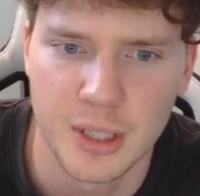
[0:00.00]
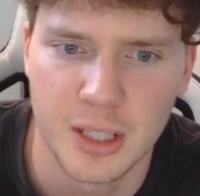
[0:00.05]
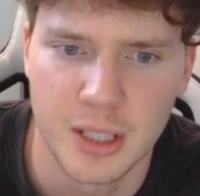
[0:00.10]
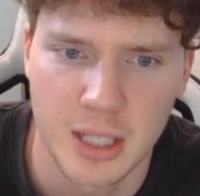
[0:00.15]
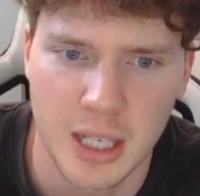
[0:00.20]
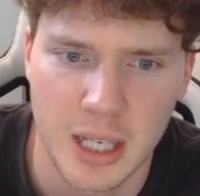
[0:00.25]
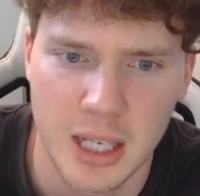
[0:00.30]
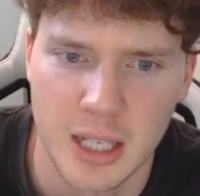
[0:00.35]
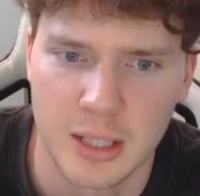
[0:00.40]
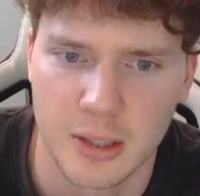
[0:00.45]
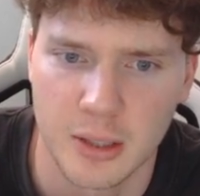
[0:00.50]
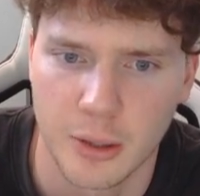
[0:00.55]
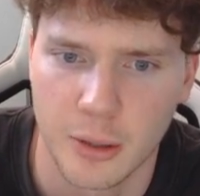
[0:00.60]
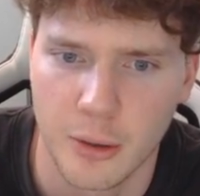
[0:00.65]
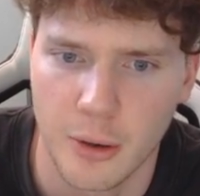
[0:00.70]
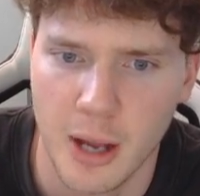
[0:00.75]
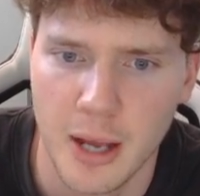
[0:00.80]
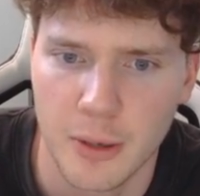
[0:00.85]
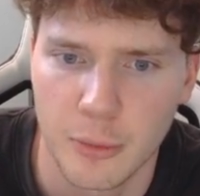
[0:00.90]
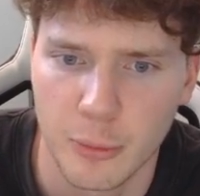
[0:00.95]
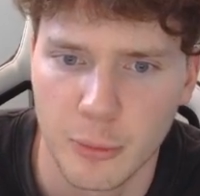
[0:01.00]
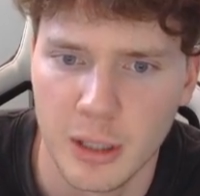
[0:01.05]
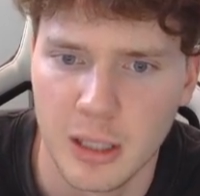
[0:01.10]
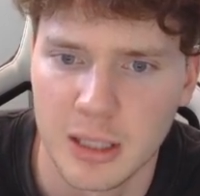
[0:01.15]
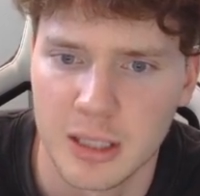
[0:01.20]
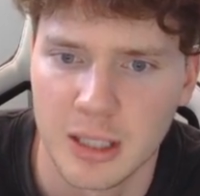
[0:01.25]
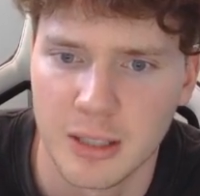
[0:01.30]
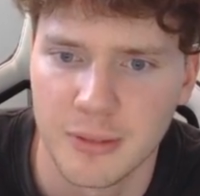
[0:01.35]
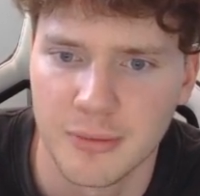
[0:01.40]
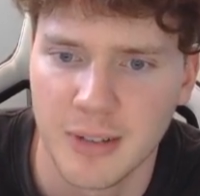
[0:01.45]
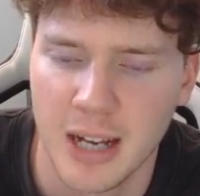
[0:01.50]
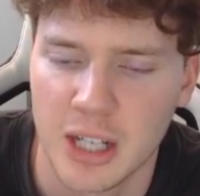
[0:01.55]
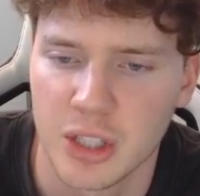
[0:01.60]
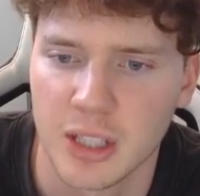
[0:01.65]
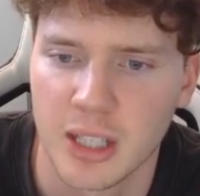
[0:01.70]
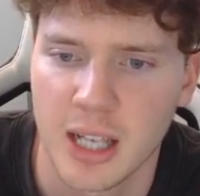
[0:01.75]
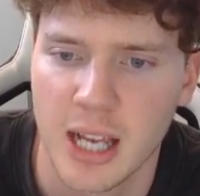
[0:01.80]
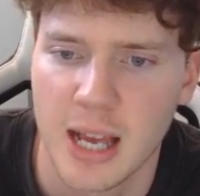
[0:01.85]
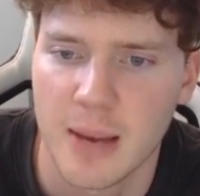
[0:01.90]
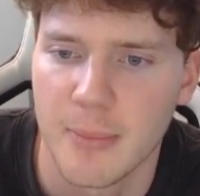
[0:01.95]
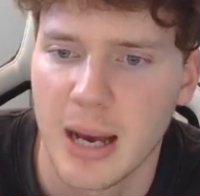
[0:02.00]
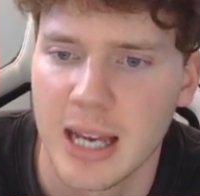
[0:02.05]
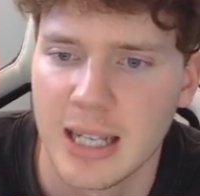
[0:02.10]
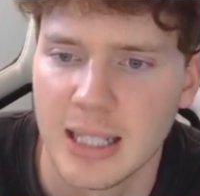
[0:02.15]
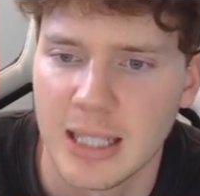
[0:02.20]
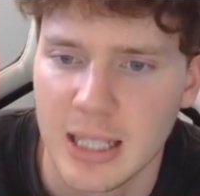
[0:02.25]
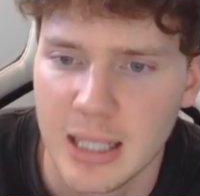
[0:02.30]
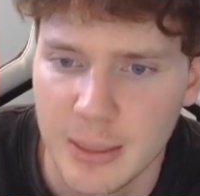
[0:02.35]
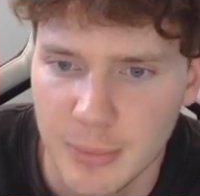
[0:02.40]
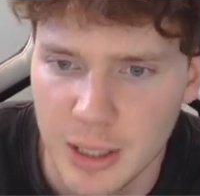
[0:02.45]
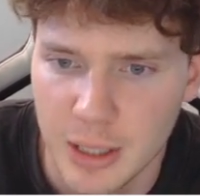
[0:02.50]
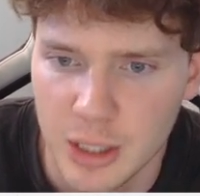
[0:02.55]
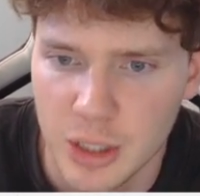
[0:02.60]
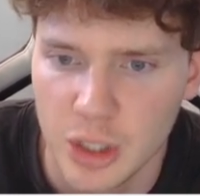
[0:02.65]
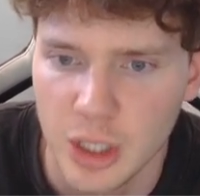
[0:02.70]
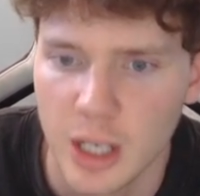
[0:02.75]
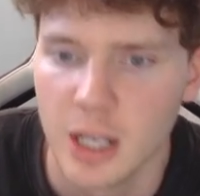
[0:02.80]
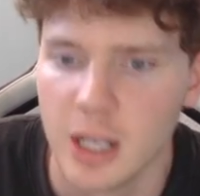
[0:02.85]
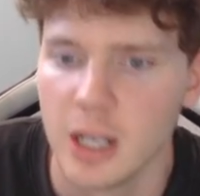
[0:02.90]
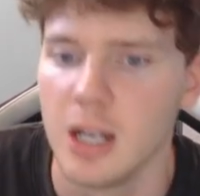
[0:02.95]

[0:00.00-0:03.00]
this here. So create a realistic fashion campaign image,